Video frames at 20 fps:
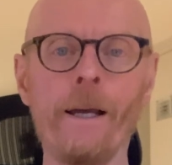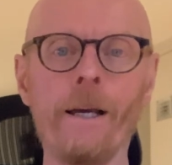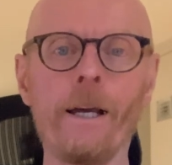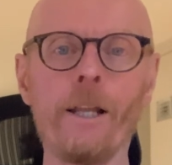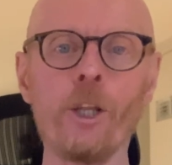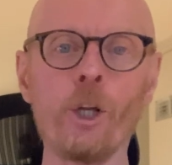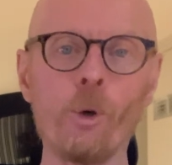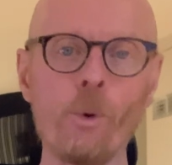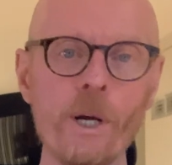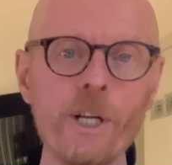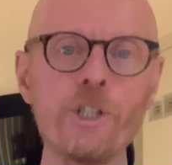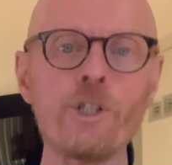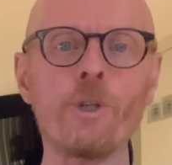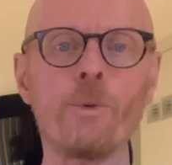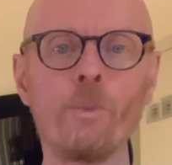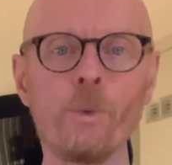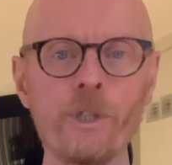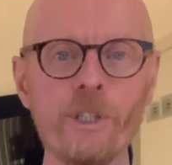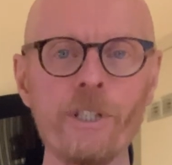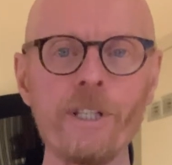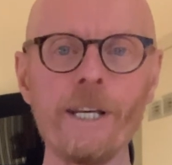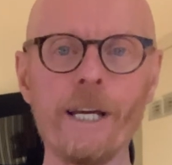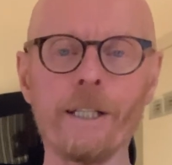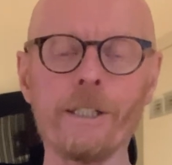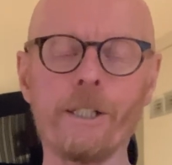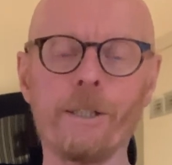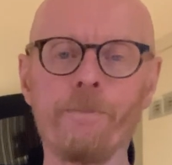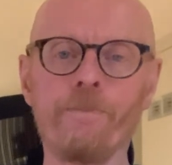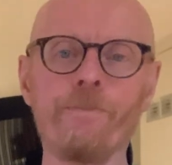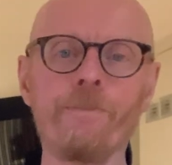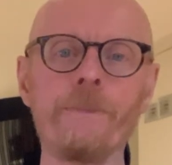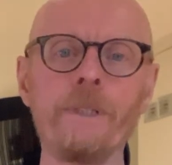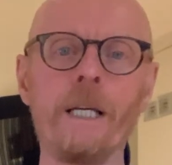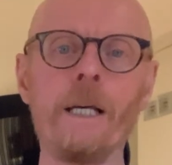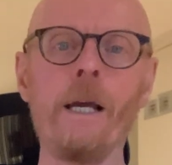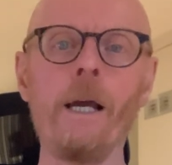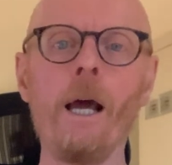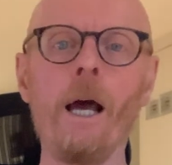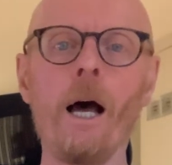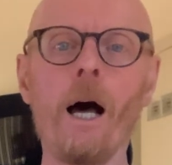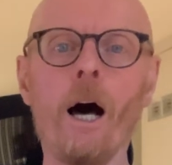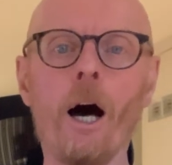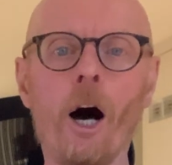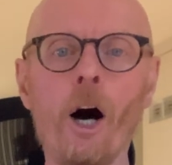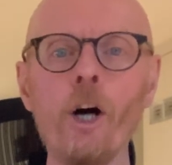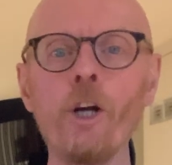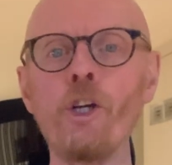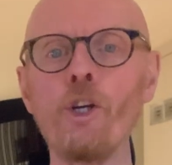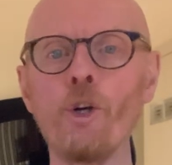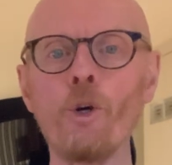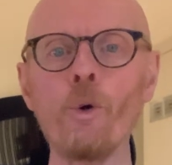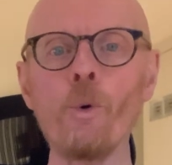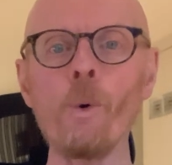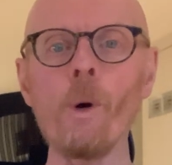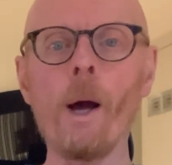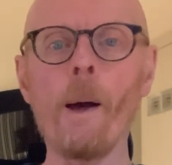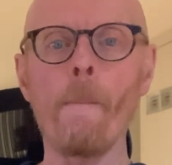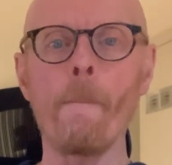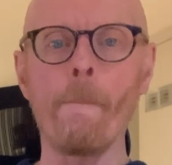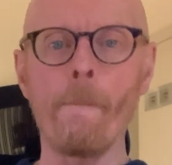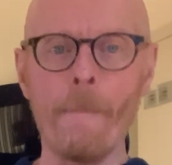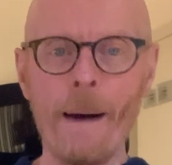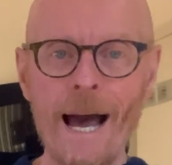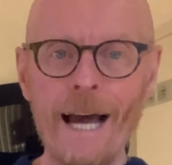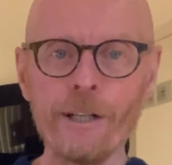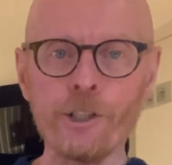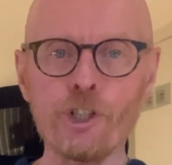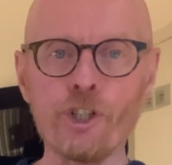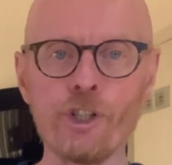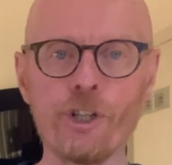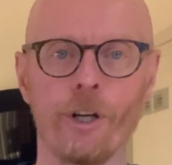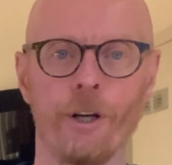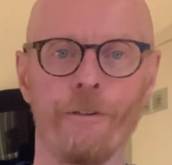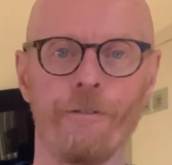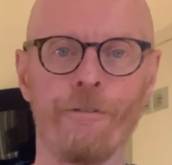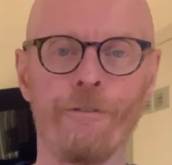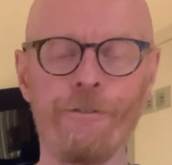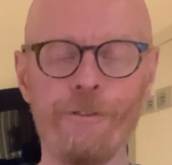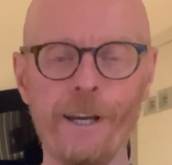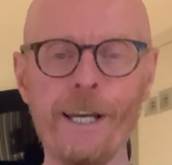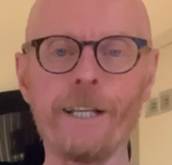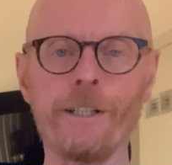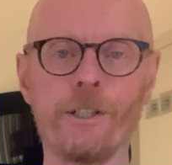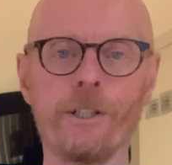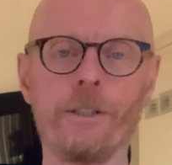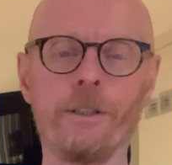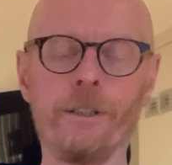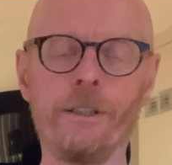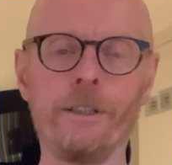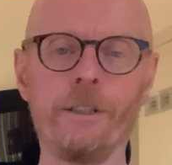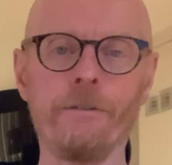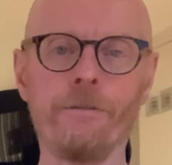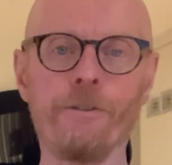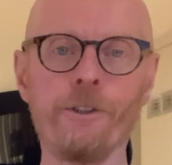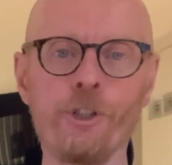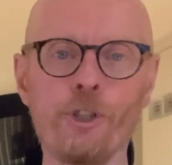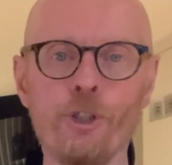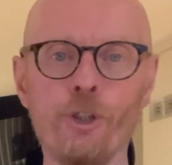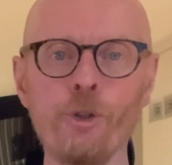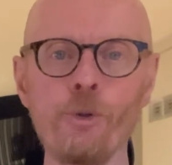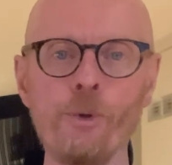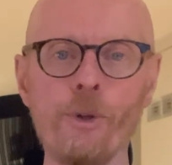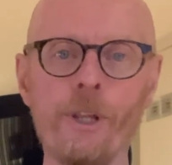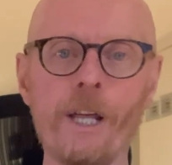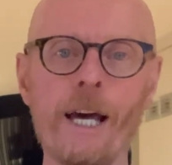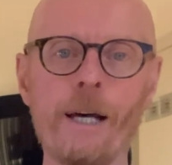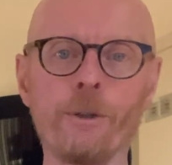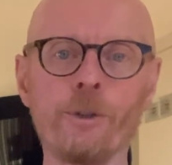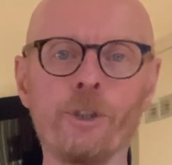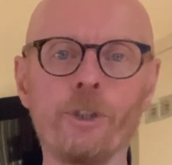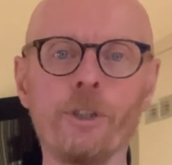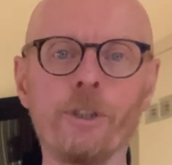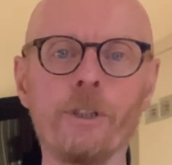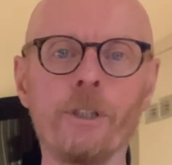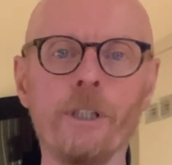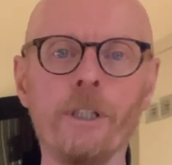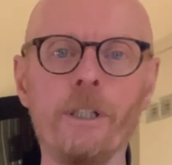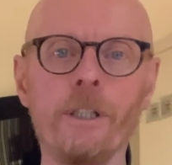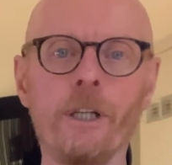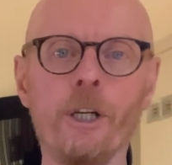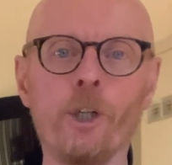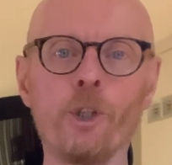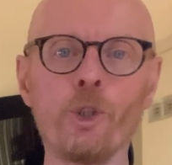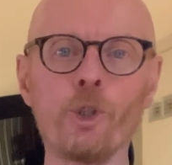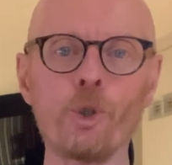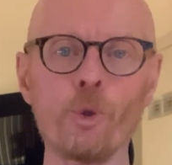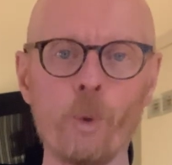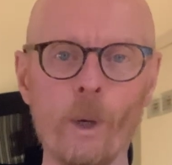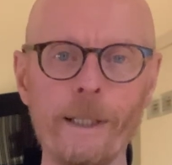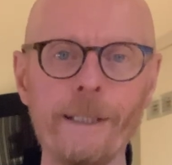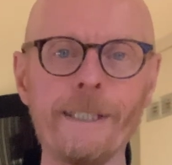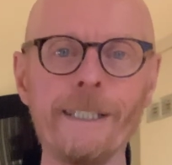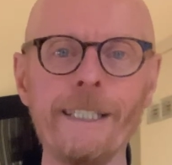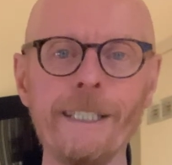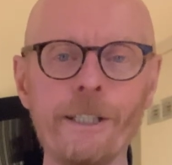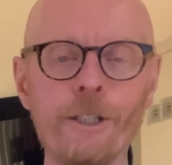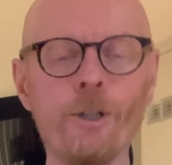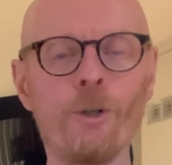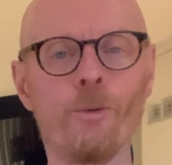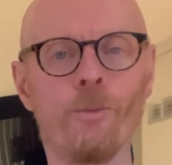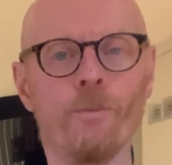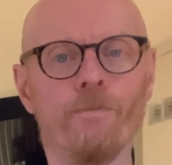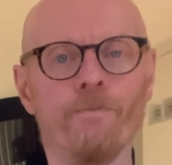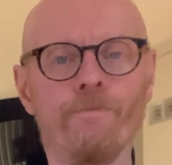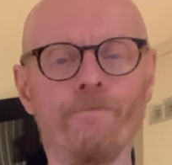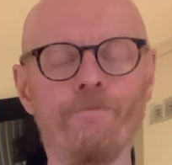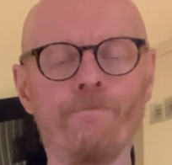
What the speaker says: And the question was this: are you match fit for 2022?